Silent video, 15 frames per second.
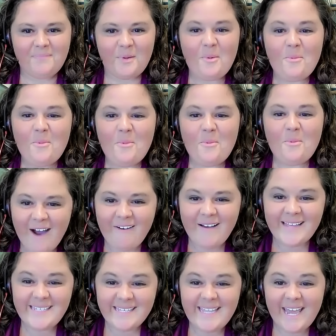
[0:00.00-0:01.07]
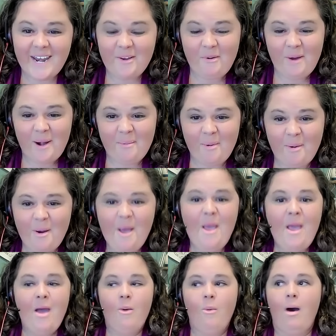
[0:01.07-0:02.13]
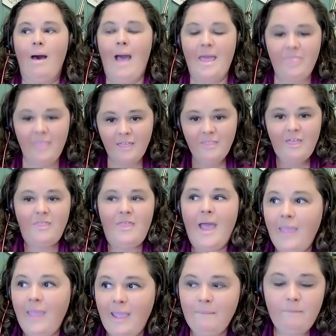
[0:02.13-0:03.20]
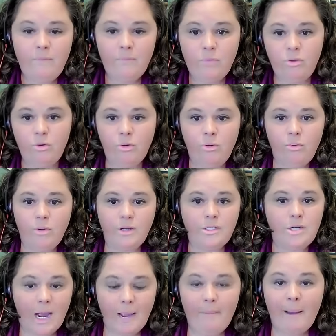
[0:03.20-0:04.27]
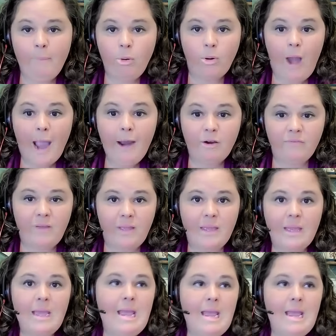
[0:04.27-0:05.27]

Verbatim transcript: Wow, isn't that incredible? Well, I think that that came through a talk about pornography.